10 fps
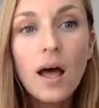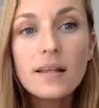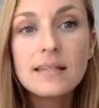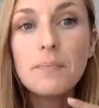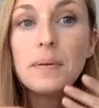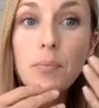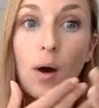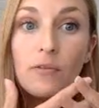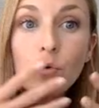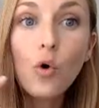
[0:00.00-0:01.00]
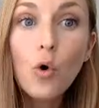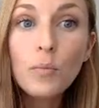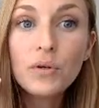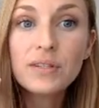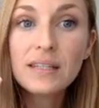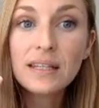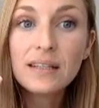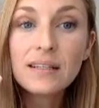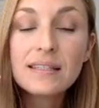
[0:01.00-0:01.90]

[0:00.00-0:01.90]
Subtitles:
Some people have normal skin.